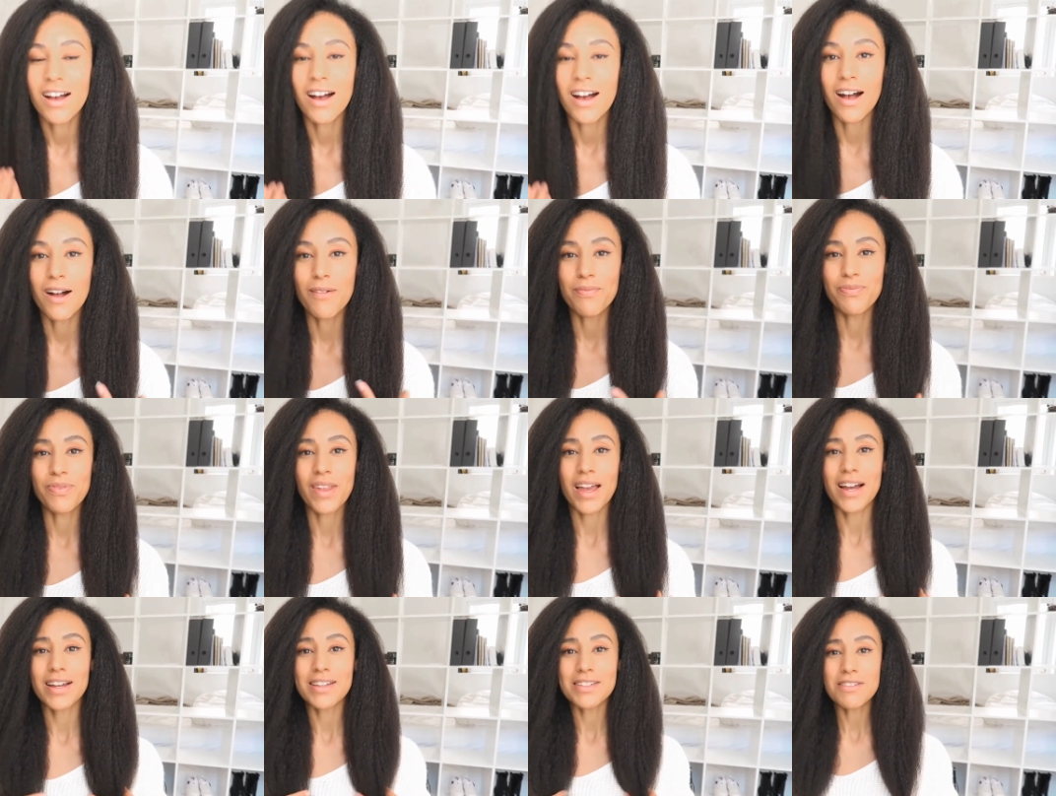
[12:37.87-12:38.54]
Um,
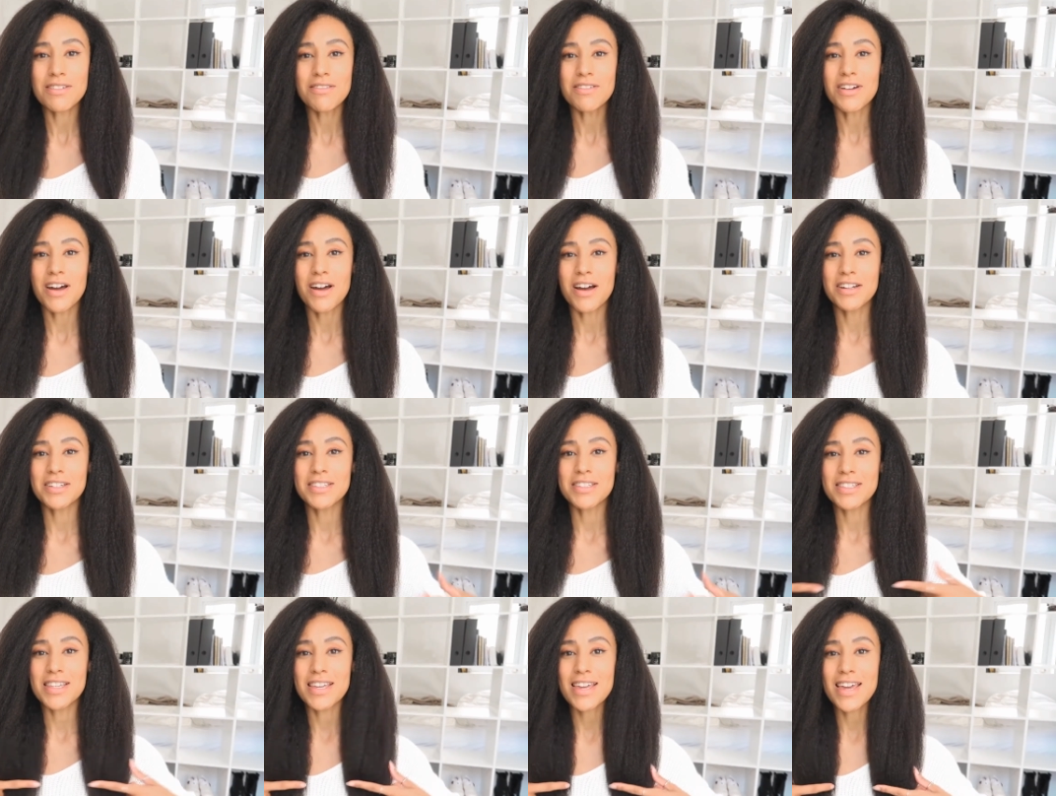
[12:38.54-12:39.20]
as you can kind
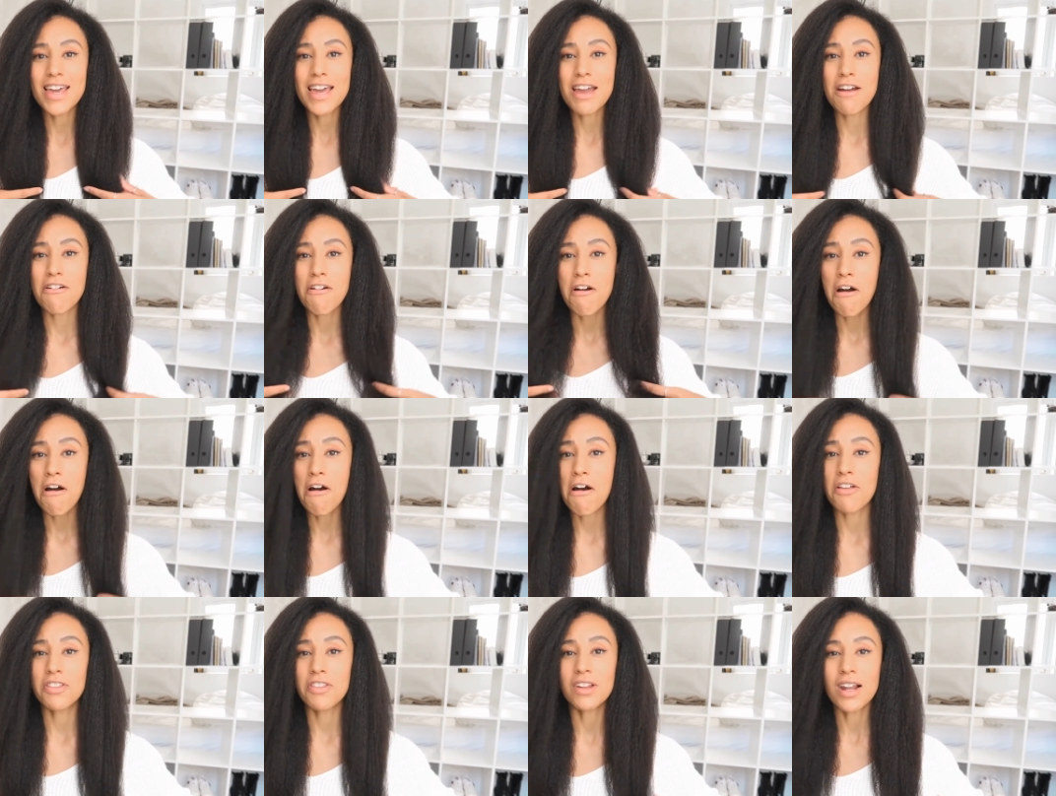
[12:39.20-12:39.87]
of see here,
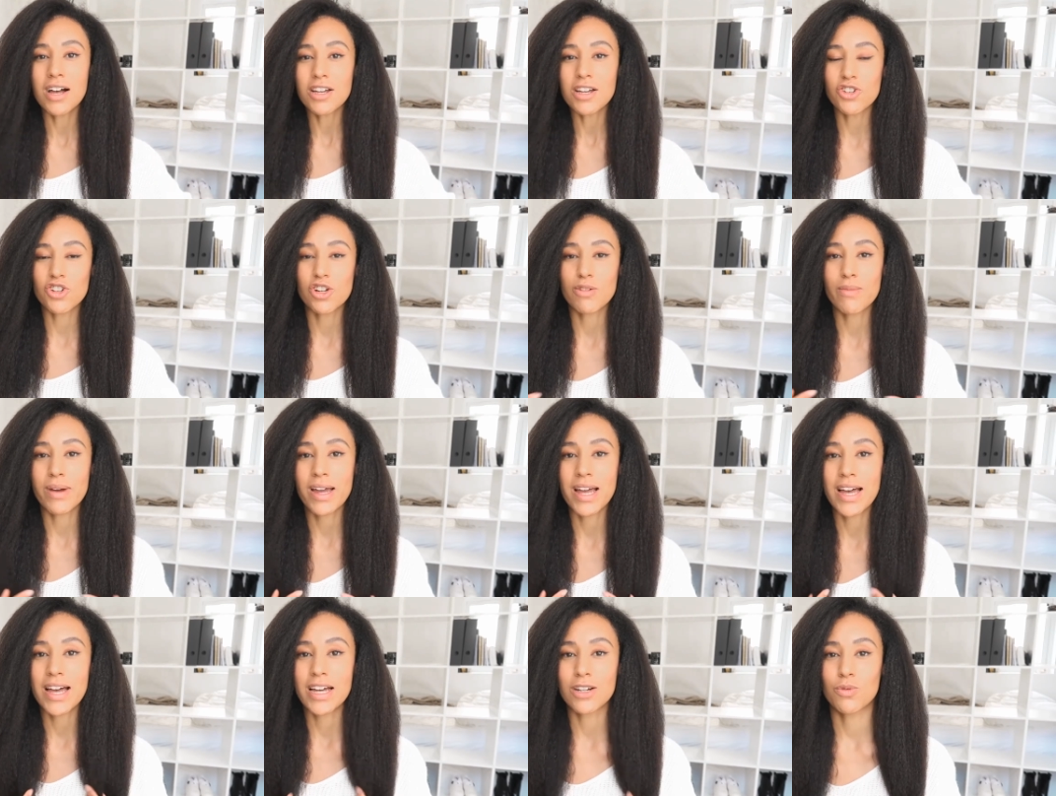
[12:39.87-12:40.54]
huh, the last trim
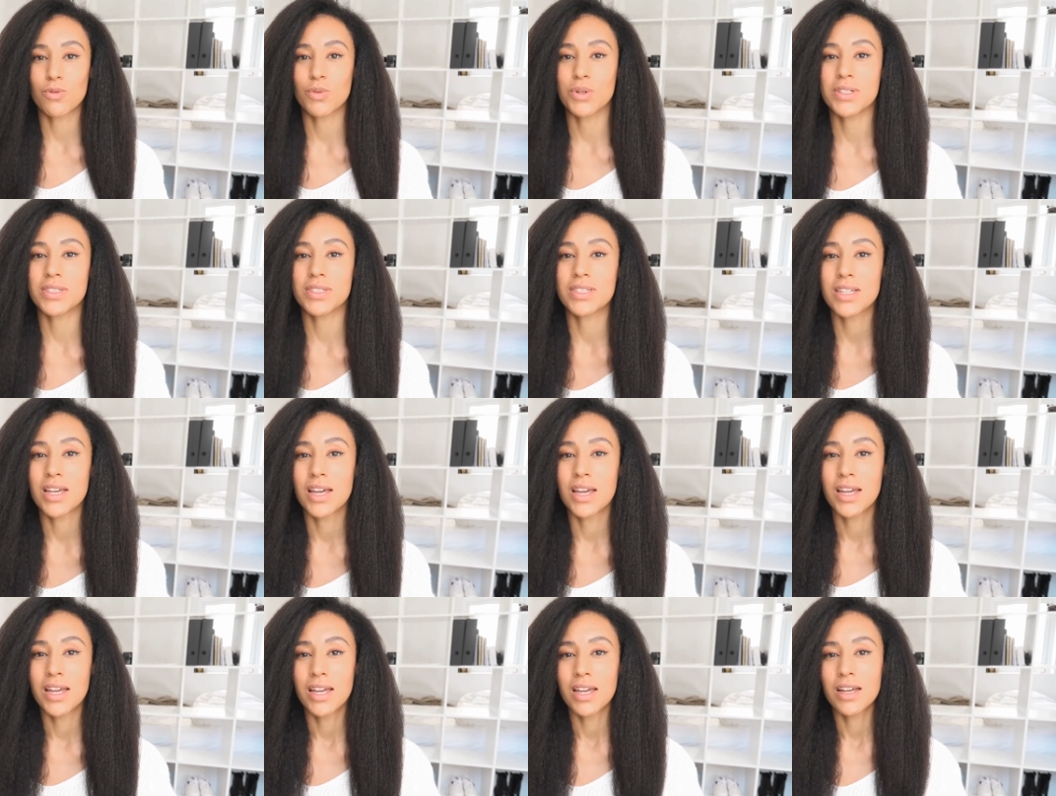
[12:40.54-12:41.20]
I had was,
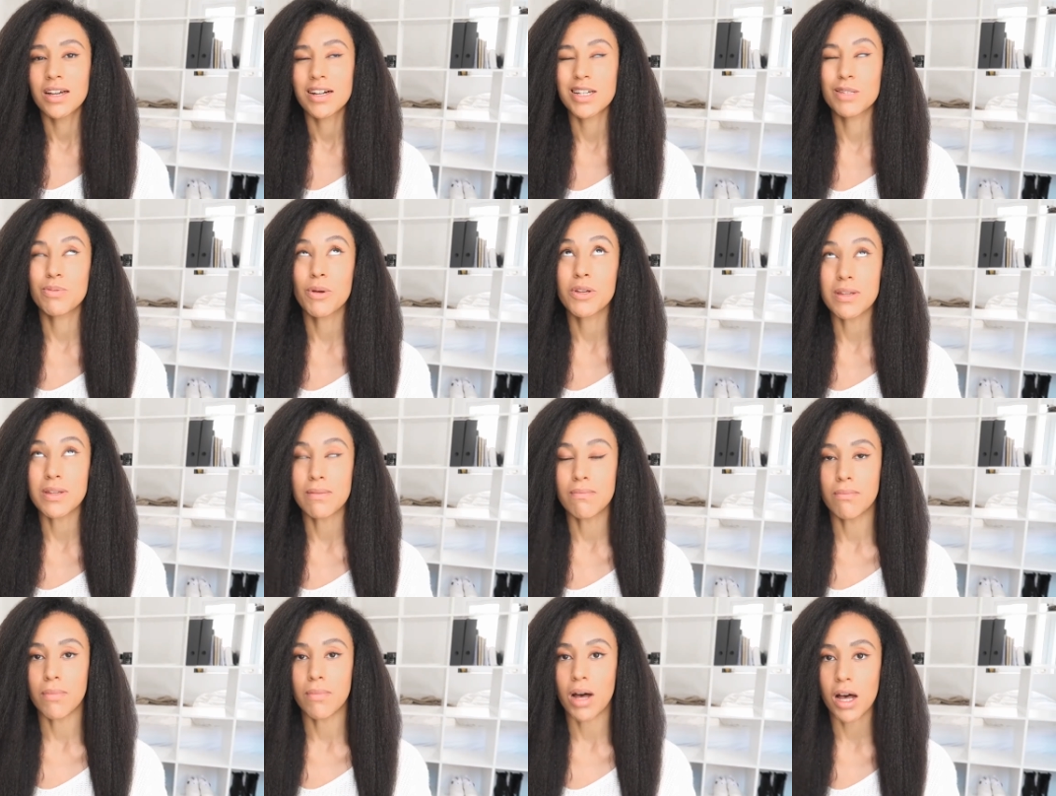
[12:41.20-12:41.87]
I suppose,
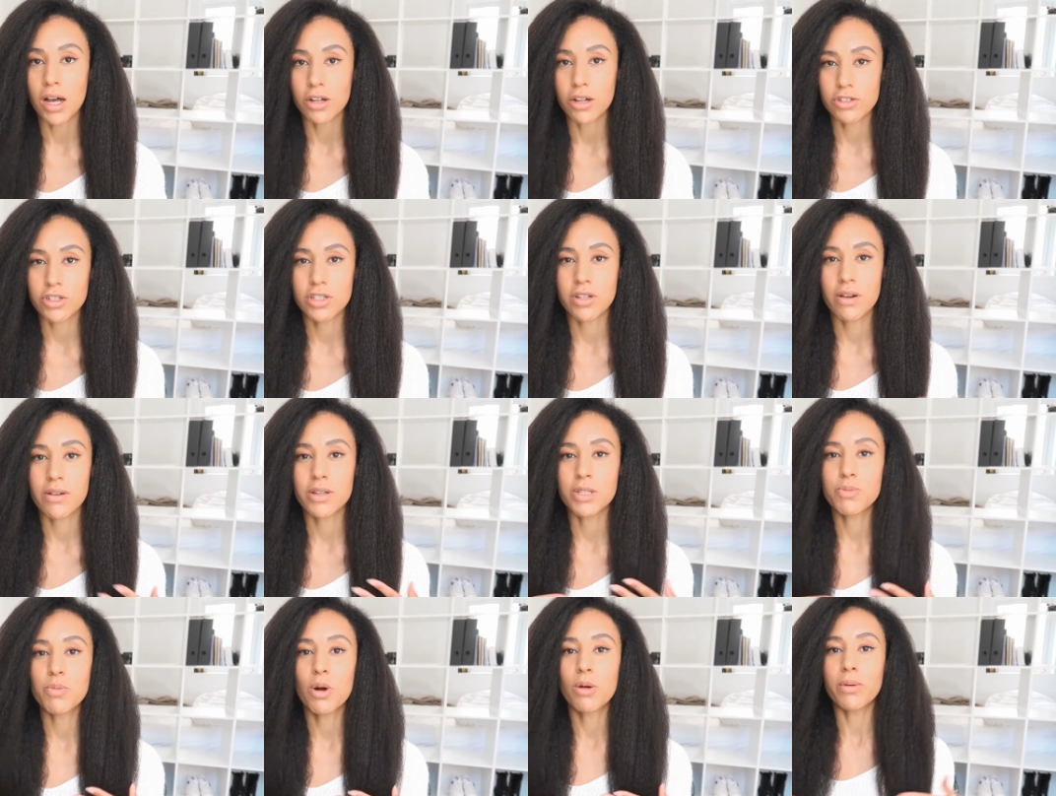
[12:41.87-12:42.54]
in March, so
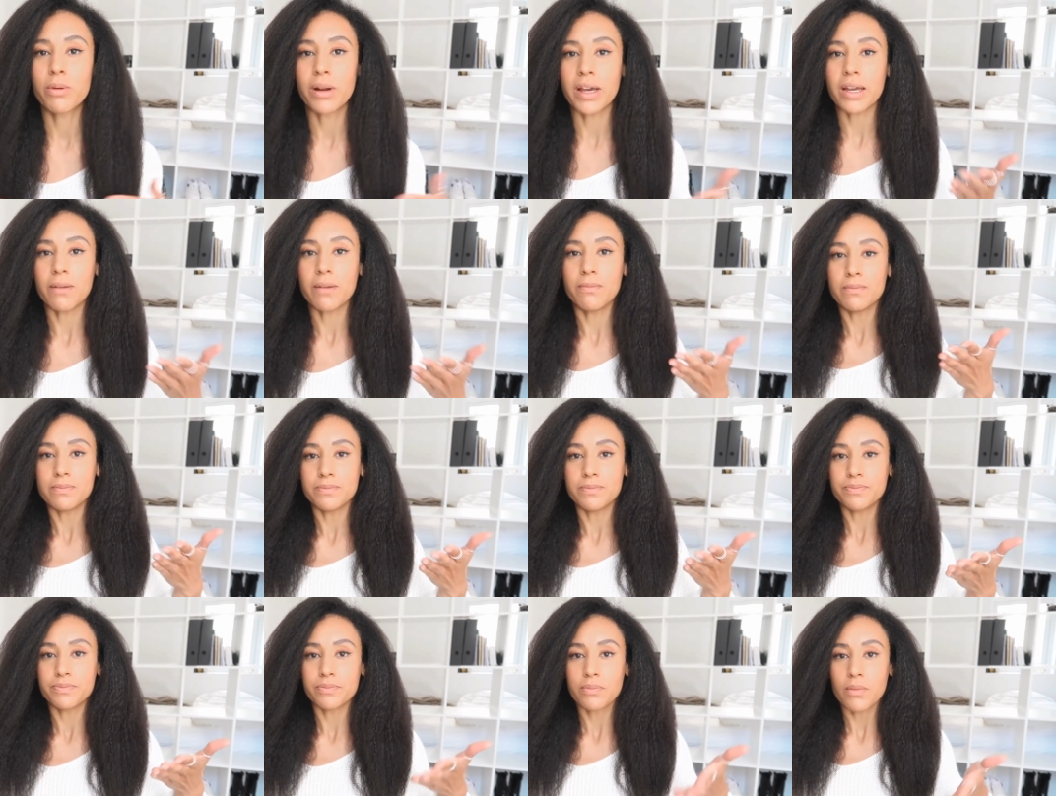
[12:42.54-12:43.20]
it's probably,
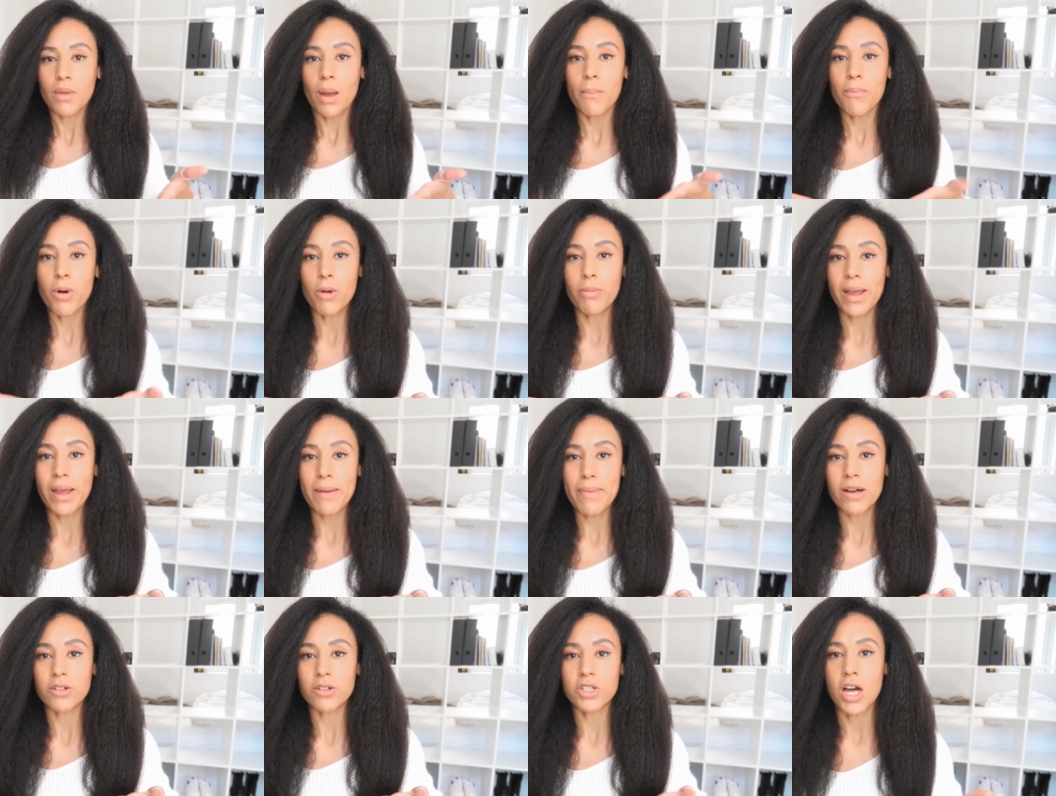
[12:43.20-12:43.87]

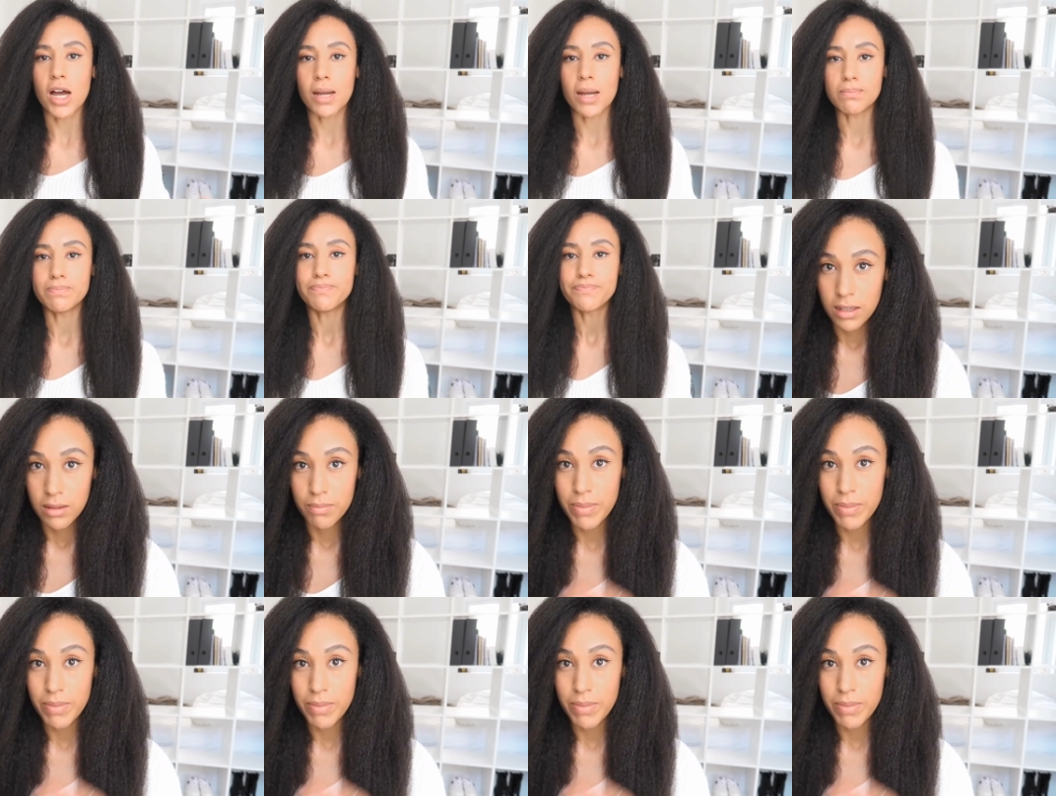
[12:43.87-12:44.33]
probably about time.